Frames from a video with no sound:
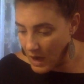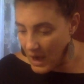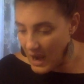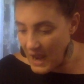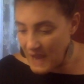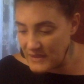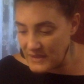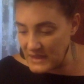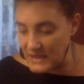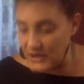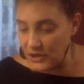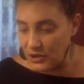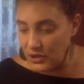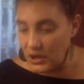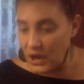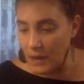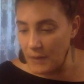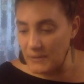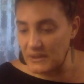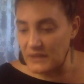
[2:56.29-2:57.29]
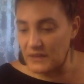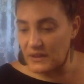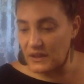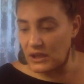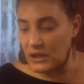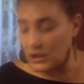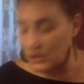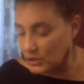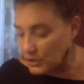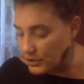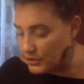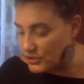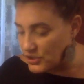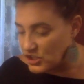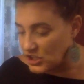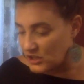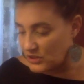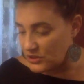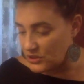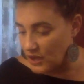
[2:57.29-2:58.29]
I think you're coming to the
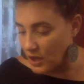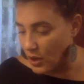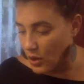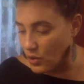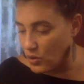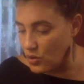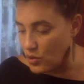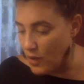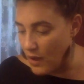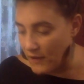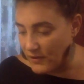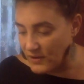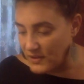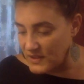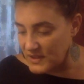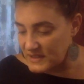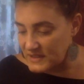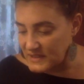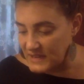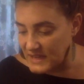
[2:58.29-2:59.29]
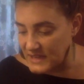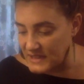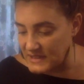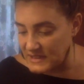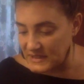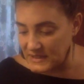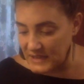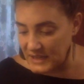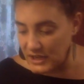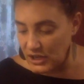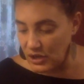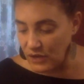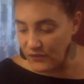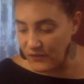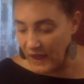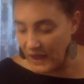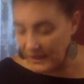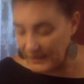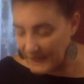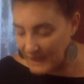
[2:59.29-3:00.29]
conclusion, though, whoever this is, it's like you're
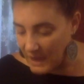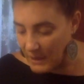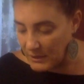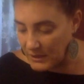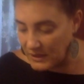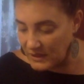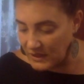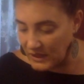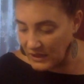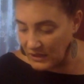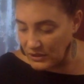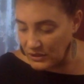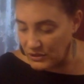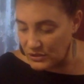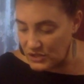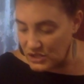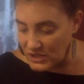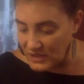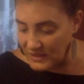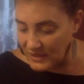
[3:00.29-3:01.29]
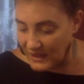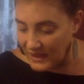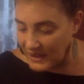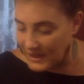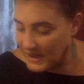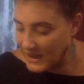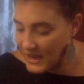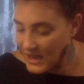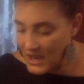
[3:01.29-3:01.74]
finally coming to the conclusion that,